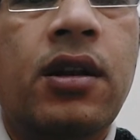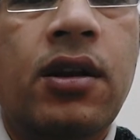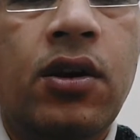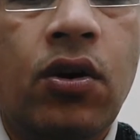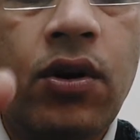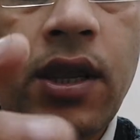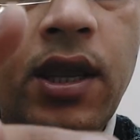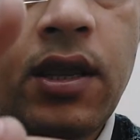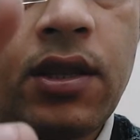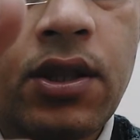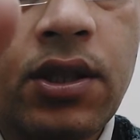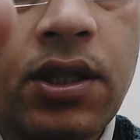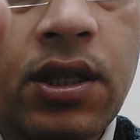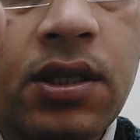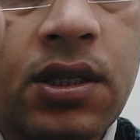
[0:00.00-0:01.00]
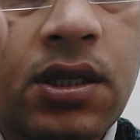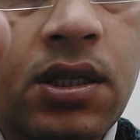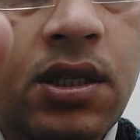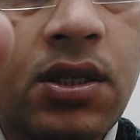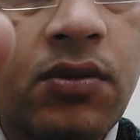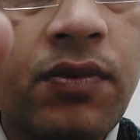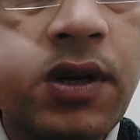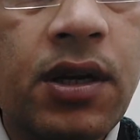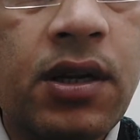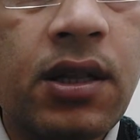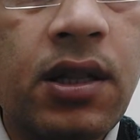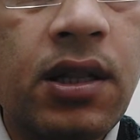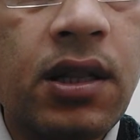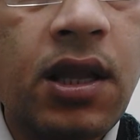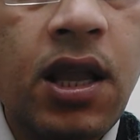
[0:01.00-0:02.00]
Okay, this is the
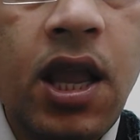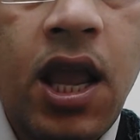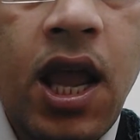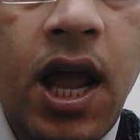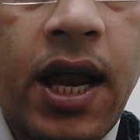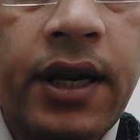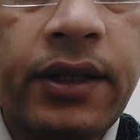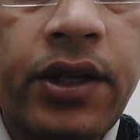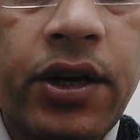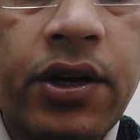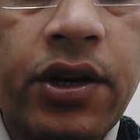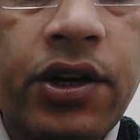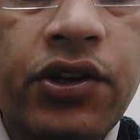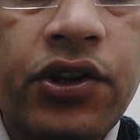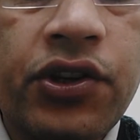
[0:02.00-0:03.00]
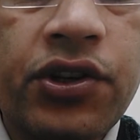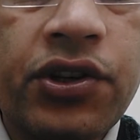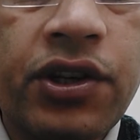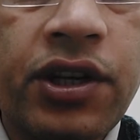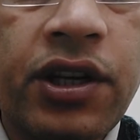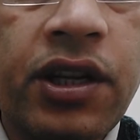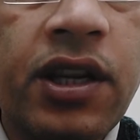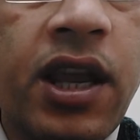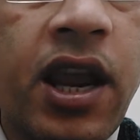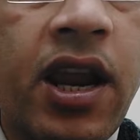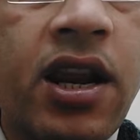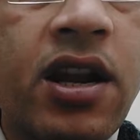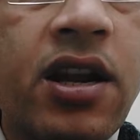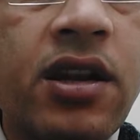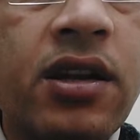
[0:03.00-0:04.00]
tubercle and the ridge is running
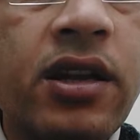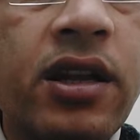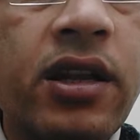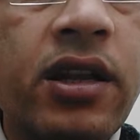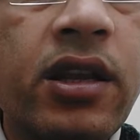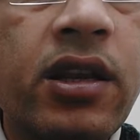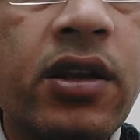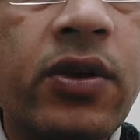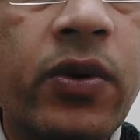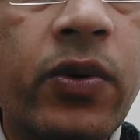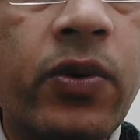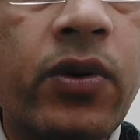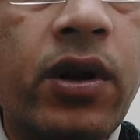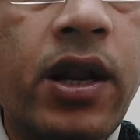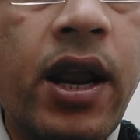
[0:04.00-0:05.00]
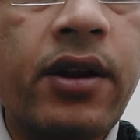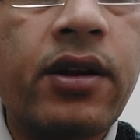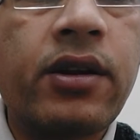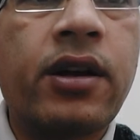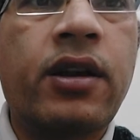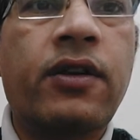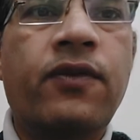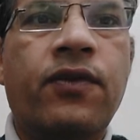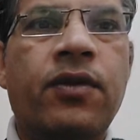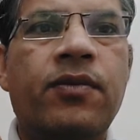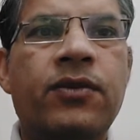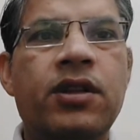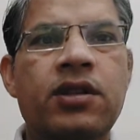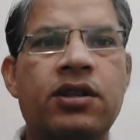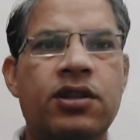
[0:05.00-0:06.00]
anterolaterally from
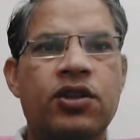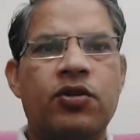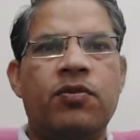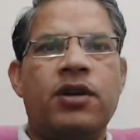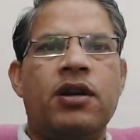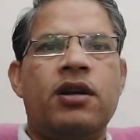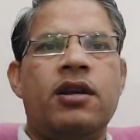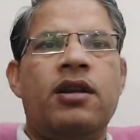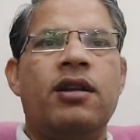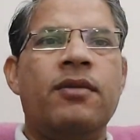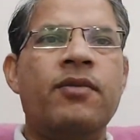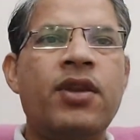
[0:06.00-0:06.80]
this tubercle.